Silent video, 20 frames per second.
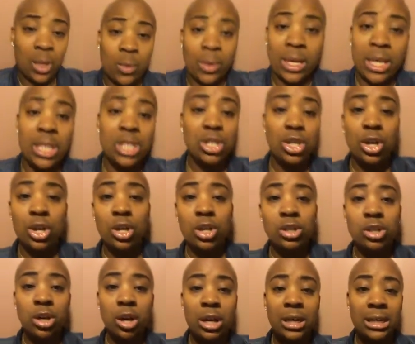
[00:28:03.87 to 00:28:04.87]
When these girls
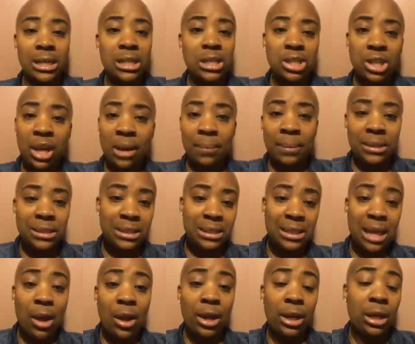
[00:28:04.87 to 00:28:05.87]
are these young bitches
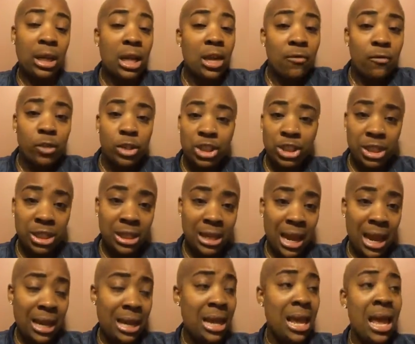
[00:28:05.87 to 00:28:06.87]
out here looking for sugar
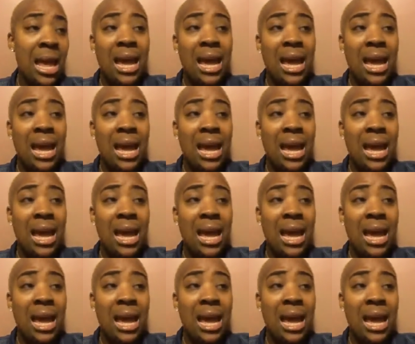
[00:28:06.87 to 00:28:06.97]
daddy